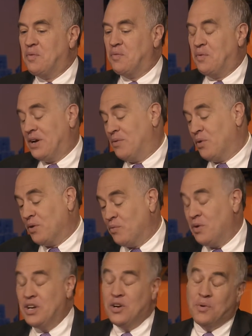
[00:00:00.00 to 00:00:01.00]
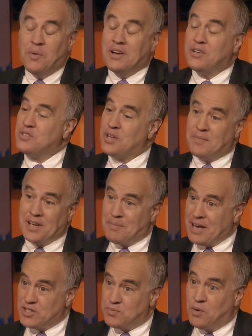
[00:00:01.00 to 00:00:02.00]
we, we knew we wanted to do something
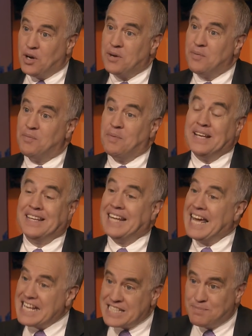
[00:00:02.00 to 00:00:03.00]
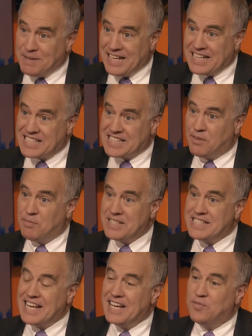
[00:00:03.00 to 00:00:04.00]
about his book, but last minute someone
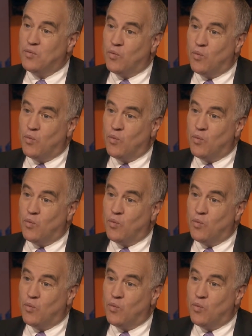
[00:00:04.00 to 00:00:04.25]
said,